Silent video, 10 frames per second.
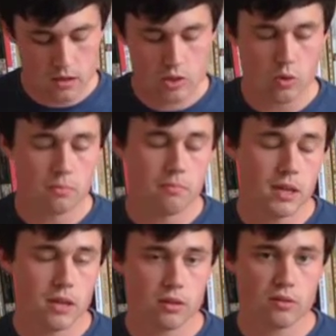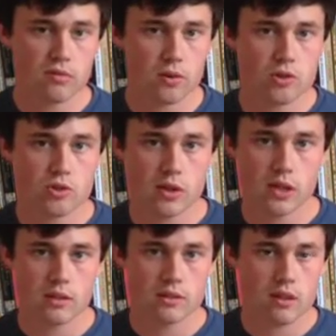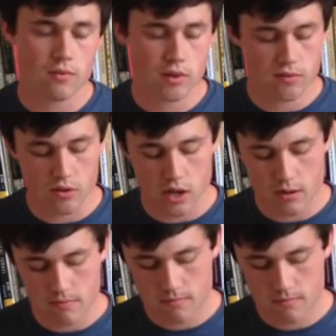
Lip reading: to a B on the 1st string, 7th fret,